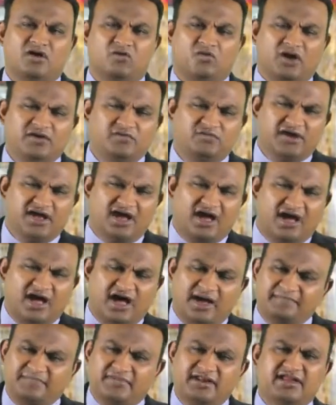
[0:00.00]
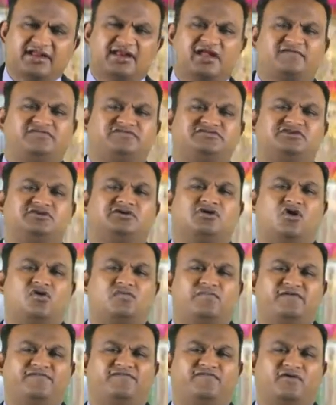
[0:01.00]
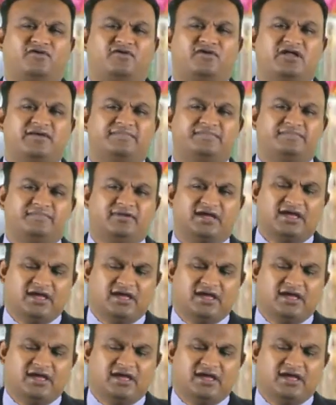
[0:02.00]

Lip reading: when we are humble enough to go before Him,